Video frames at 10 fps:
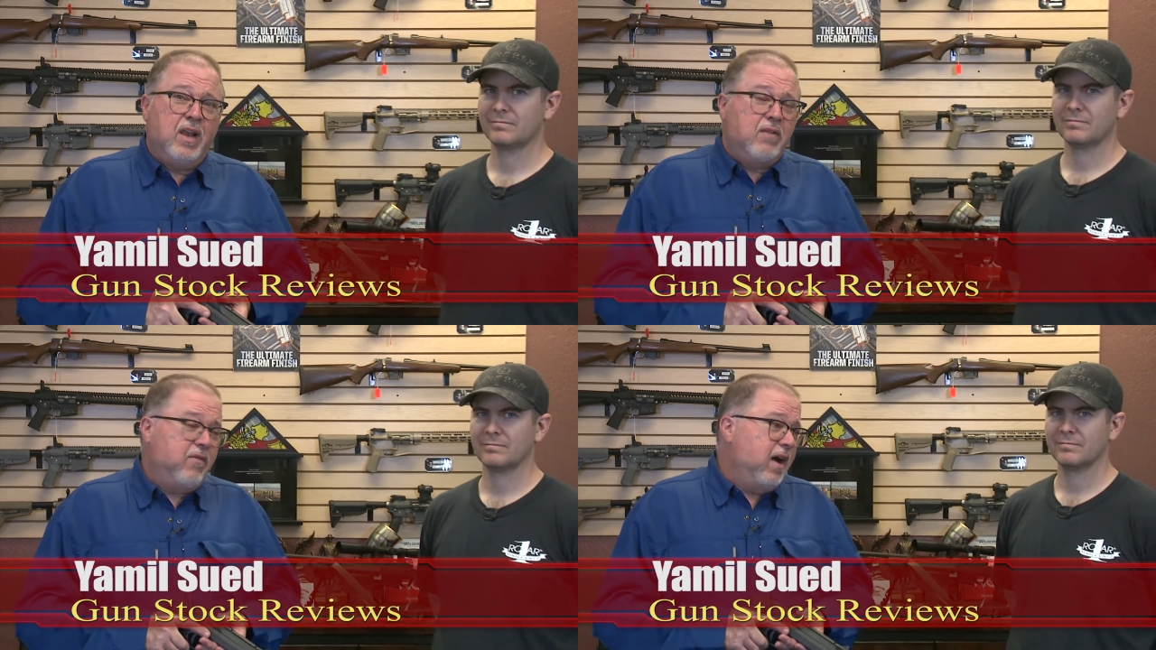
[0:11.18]

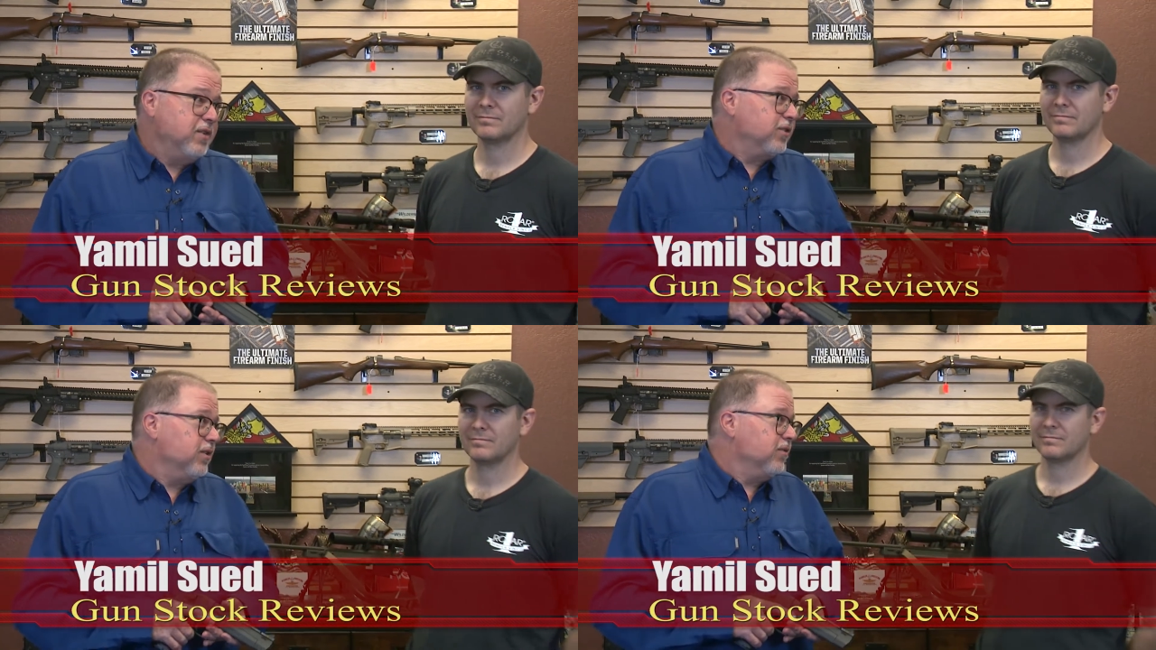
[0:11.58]
Speaker 1: and
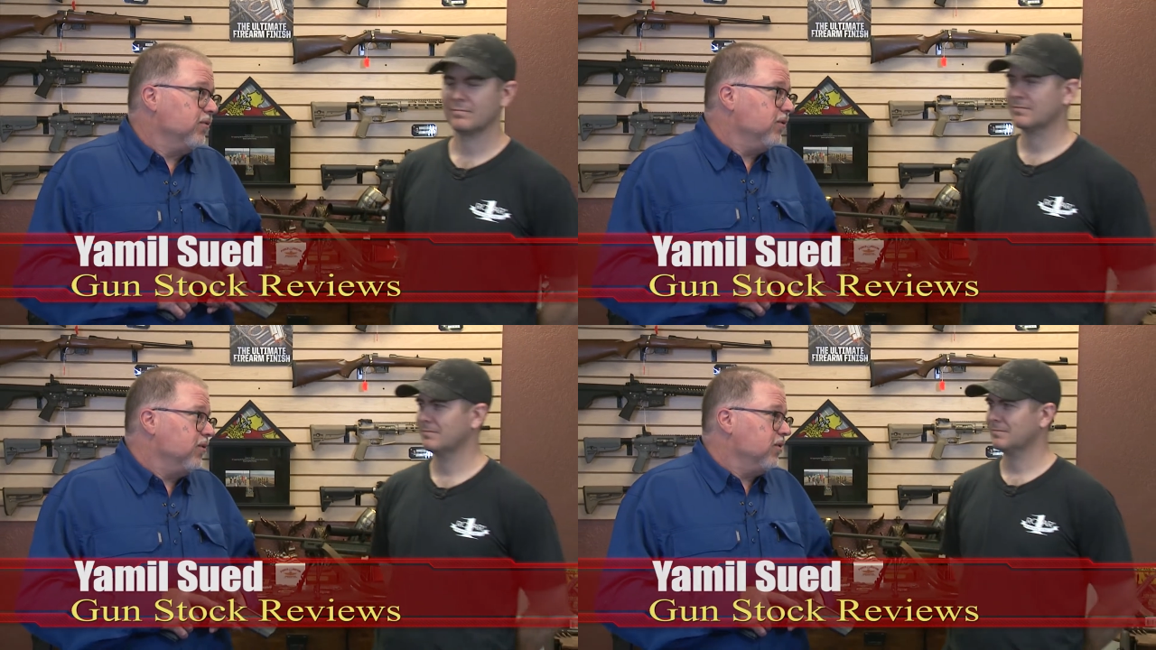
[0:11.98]
advisor
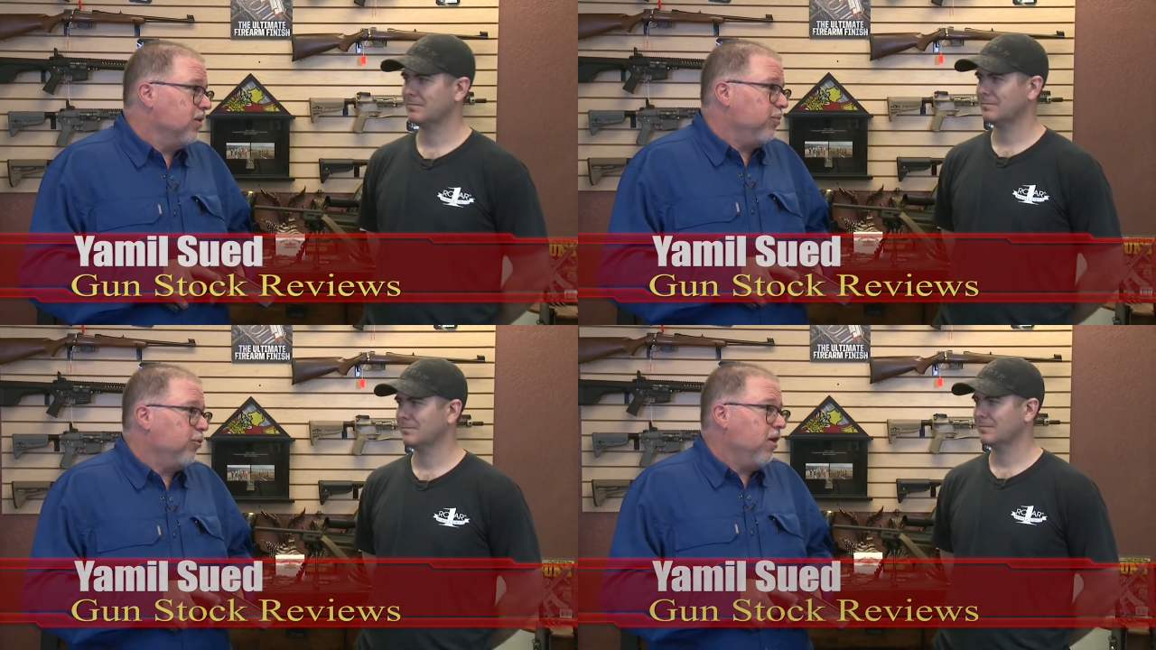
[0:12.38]
for
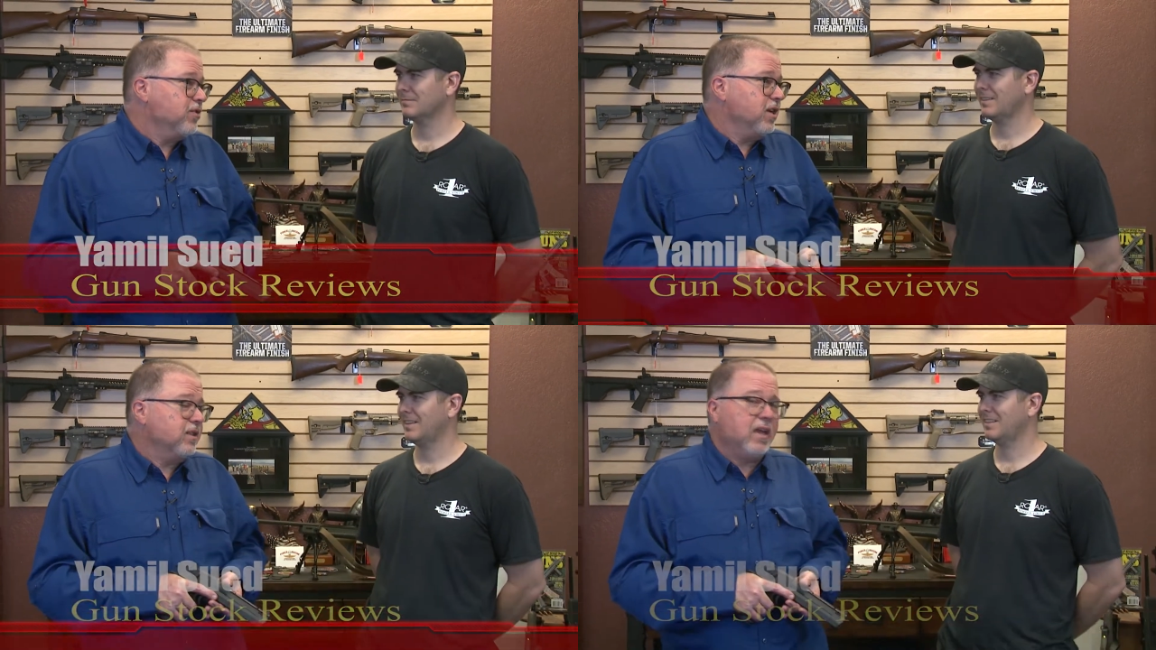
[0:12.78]
a
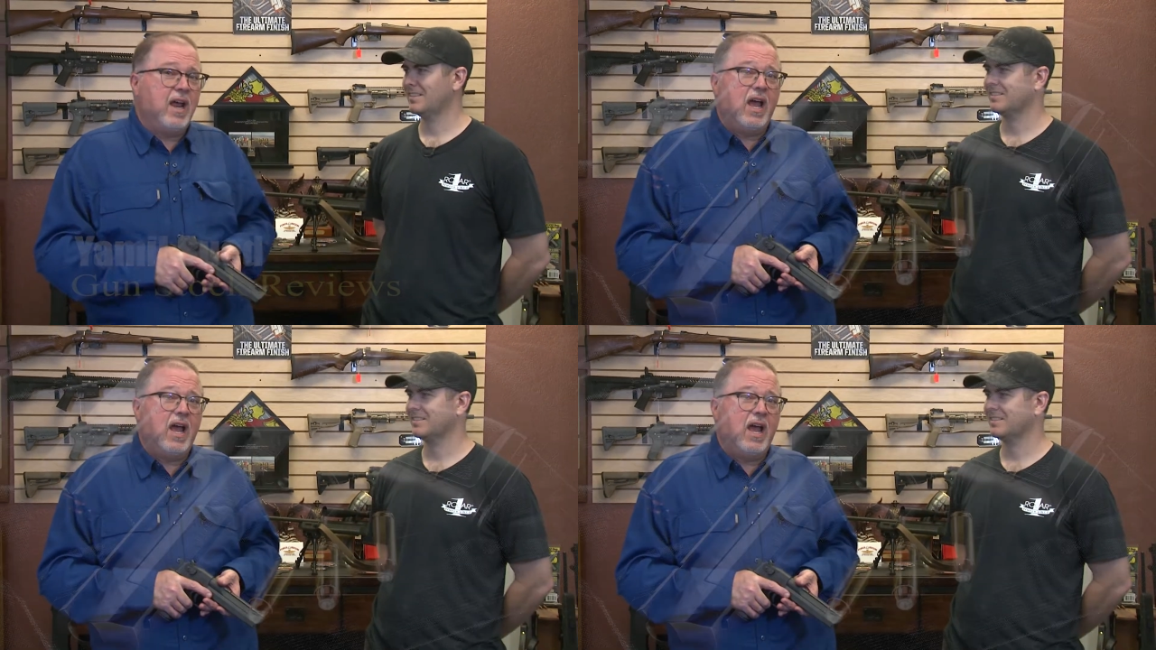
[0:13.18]
project that I